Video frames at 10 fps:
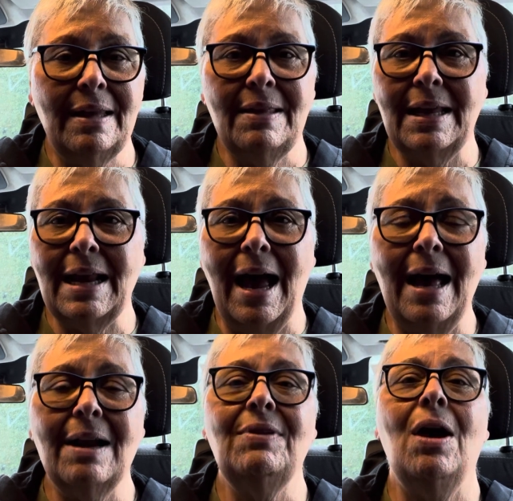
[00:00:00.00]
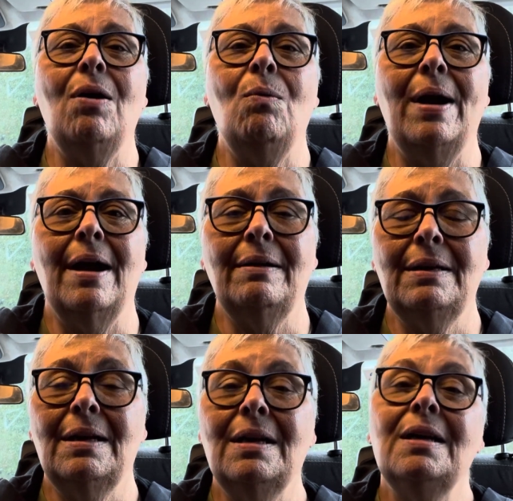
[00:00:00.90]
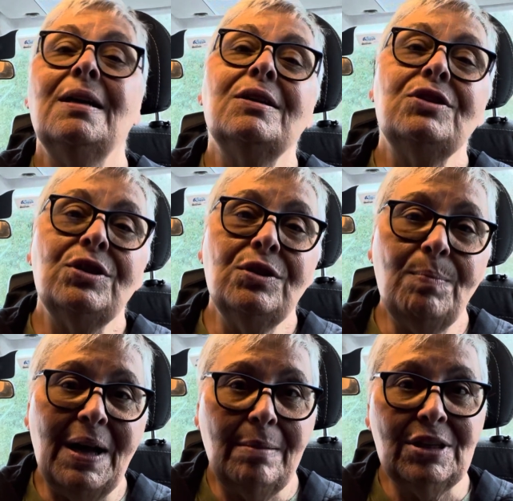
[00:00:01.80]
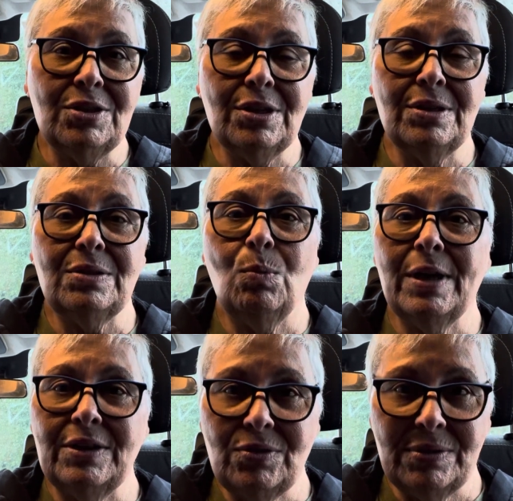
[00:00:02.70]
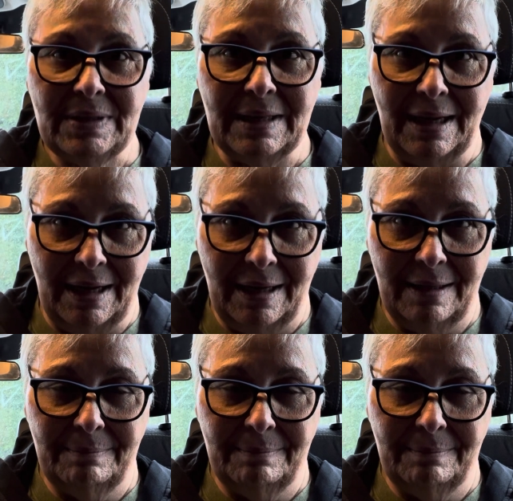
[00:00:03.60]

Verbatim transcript: And then out of nowhere, two publishers were interested in it.